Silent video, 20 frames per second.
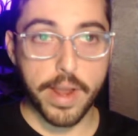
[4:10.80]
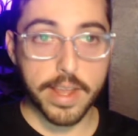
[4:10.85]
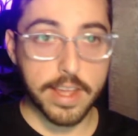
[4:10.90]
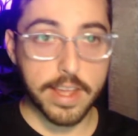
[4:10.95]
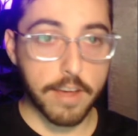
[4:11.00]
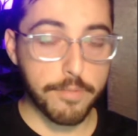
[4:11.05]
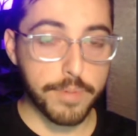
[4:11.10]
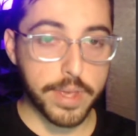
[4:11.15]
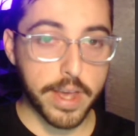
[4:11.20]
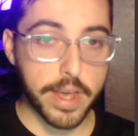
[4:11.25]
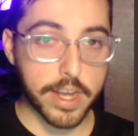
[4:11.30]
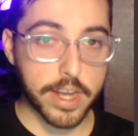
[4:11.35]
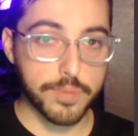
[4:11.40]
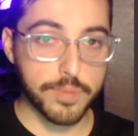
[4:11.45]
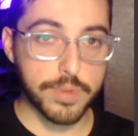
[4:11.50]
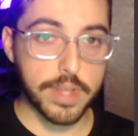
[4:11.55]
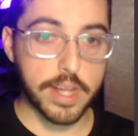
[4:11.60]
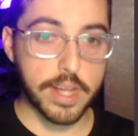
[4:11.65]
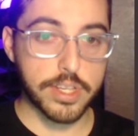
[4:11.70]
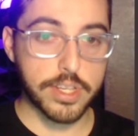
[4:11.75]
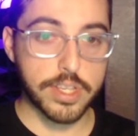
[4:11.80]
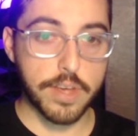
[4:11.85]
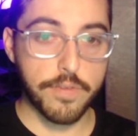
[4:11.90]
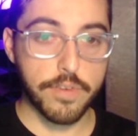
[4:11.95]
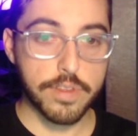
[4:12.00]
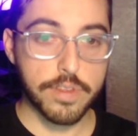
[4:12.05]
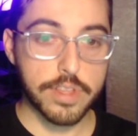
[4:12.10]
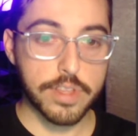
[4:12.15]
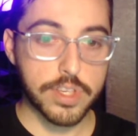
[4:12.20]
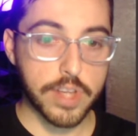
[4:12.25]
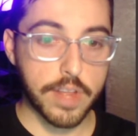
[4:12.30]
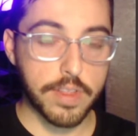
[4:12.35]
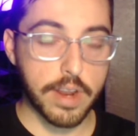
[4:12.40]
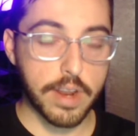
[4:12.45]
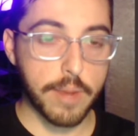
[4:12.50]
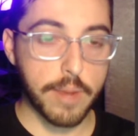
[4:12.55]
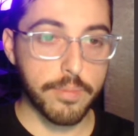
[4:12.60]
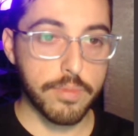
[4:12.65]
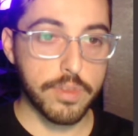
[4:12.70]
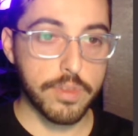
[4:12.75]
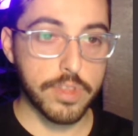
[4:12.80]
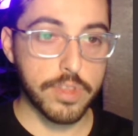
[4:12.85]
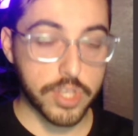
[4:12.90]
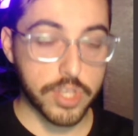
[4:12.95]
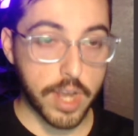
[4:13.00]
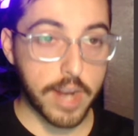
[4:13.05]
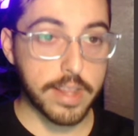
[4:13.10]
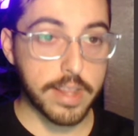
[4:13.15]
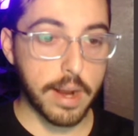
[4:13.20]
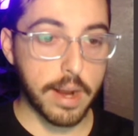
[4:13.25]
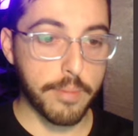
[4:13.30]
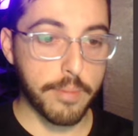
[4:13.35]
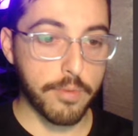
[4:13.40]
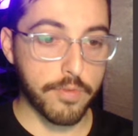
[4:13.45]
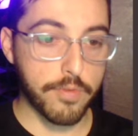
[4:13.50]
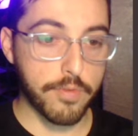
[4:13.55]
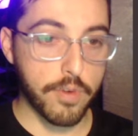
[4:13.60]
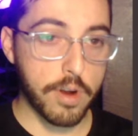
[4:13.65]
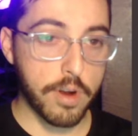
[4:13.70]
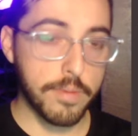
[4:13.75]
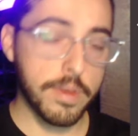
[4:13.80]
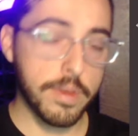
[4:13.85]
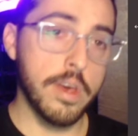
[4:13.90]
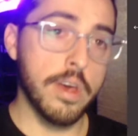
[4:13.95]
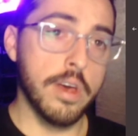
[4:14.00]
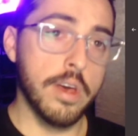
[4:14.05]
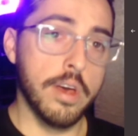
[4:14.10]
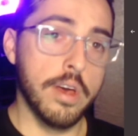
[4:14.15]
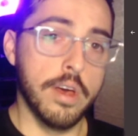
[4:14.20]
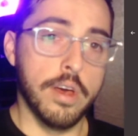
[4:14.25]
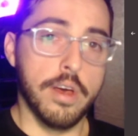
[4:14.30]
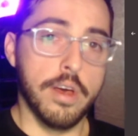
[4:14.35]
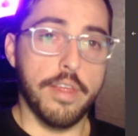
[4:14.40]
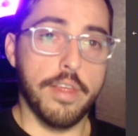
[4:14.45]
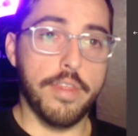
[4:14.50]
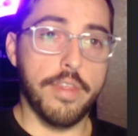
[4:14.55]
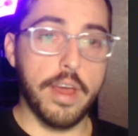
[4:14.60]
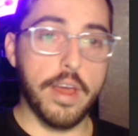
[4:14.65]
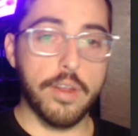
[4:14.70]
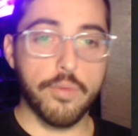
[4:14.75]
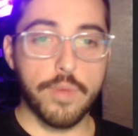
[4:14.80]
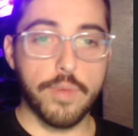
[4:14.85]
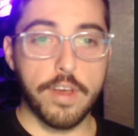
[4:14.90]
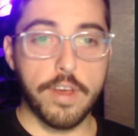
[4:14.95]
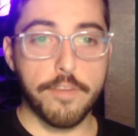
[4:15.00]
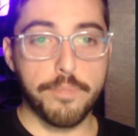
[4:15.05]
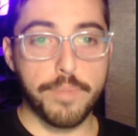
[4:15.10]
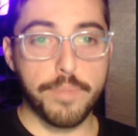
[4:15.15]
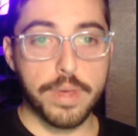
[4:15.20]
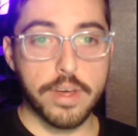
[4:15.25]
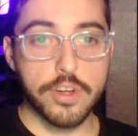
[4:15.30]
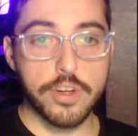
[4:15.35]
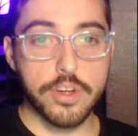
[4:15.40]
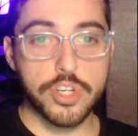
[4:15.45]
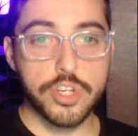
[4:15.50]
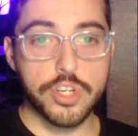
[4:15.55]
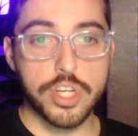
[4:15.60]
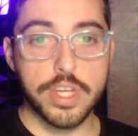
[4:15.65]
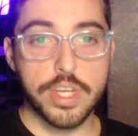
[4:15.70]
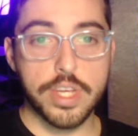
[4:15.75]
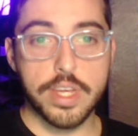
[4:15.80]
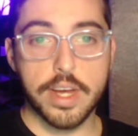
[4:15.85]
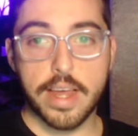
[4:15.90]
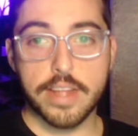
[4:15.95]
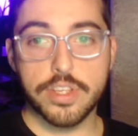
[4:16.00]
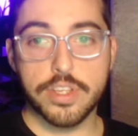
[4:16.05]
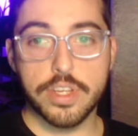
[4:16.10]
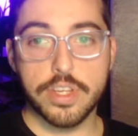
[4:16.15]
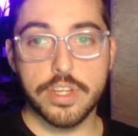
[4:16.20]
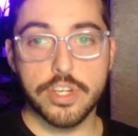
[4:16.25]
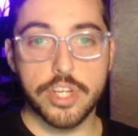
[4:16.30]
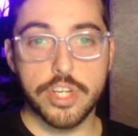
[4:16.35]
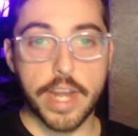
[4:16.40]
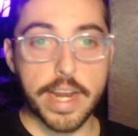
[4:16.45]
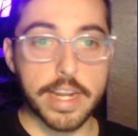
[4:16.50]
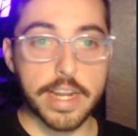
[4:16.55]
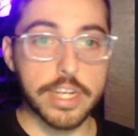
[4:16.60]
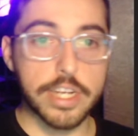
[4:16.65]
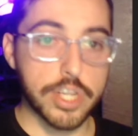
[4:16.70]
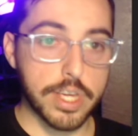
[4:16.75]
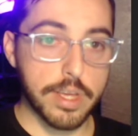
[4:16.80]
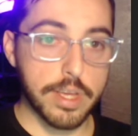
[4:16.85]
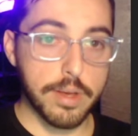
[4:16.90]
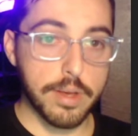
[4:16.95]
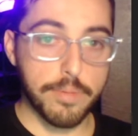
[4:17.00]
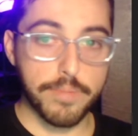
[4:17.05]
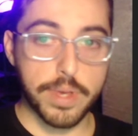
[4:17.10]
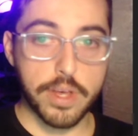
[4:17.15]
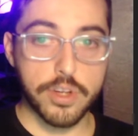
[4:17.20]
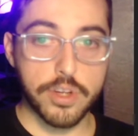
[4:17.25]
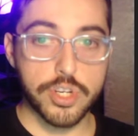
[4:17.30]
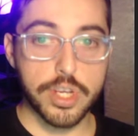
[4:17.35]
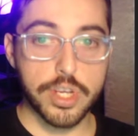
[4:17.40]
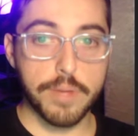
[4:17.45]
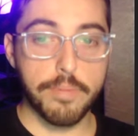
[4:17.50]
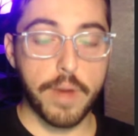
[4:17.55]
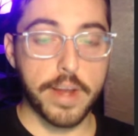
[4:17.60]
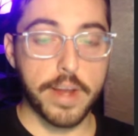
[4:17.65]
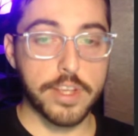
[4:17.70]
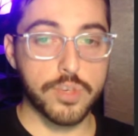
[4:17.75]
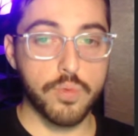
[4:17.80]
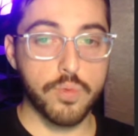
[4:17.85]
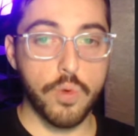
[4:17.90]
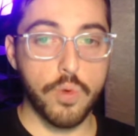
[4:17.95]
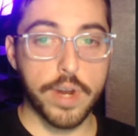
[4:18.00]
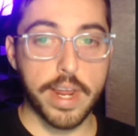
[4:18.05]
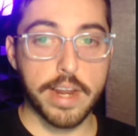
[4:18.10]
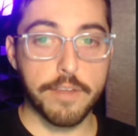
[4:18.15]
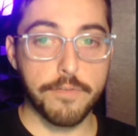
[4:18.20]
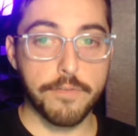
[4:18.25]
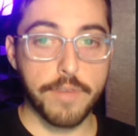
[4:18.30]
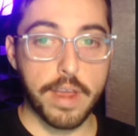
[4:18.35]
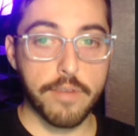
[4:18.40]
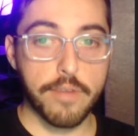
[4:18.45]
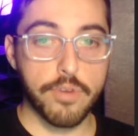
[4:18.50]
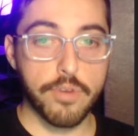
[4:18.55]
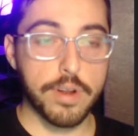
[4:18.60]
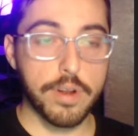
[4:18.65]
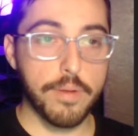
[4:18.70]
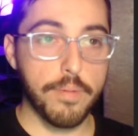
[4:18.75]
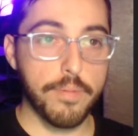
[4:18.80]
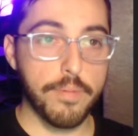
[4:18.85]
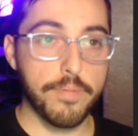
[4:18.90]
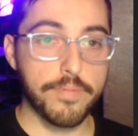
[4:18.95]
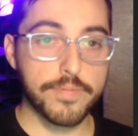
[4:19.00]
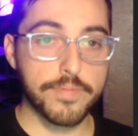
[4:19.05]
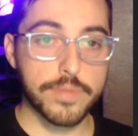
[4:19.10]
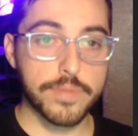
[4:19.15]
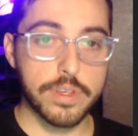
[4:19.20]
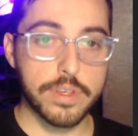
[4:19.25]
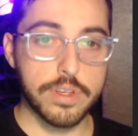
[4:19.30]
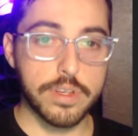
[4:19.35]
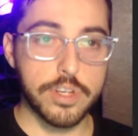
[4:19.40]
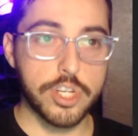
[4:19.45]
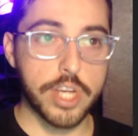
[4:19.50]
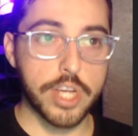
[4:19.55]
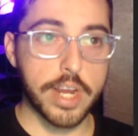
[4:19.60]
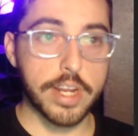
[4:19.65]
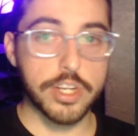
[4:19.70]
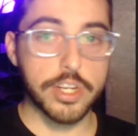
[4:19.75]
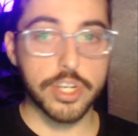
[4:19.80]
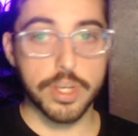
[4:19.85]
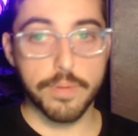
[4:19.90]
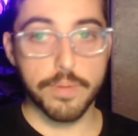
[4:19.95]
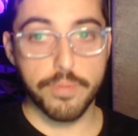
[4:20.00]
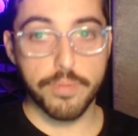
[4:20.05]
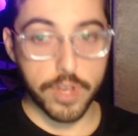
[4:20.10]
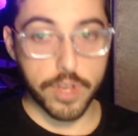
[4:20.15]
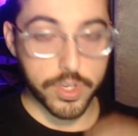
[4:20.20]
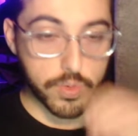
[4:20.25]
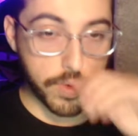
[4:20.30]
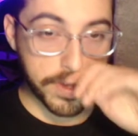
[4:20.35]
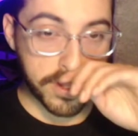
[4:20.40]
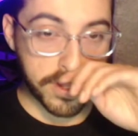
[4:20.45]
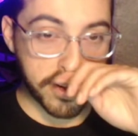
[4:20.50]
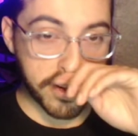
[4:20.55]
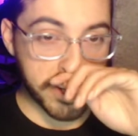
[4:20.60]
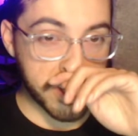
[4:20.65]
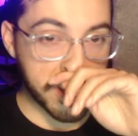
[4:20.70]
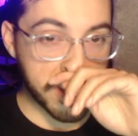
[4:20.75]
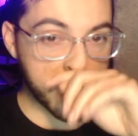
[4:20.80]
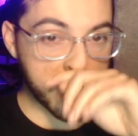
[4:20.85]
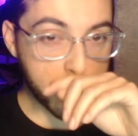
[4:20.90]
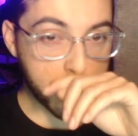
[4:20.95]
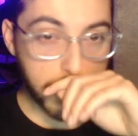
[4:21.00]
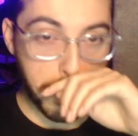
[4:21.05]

FPX, but that's definitely the side that I prefer. Then we have BLG against JDG. BLG -180 favorite. JDG +136.